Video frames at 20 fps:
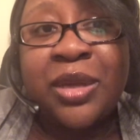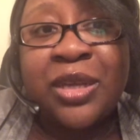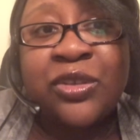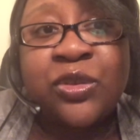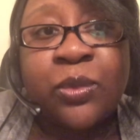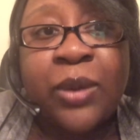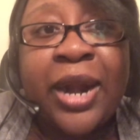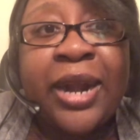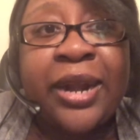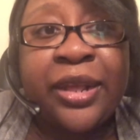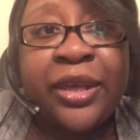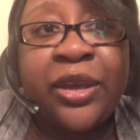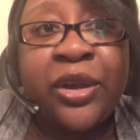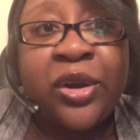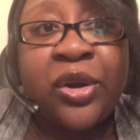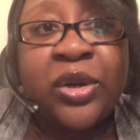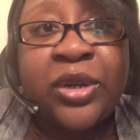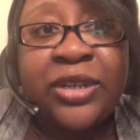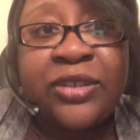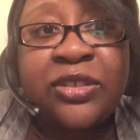is right
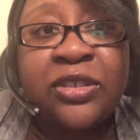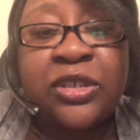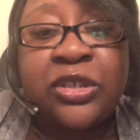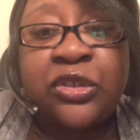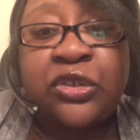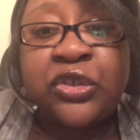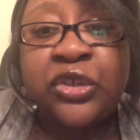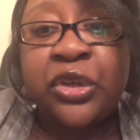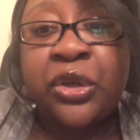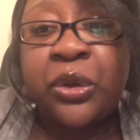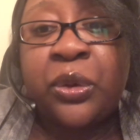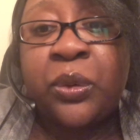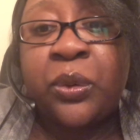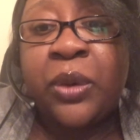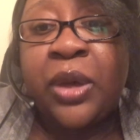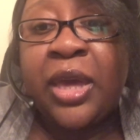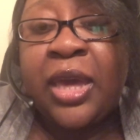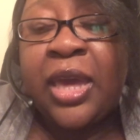here listening to you.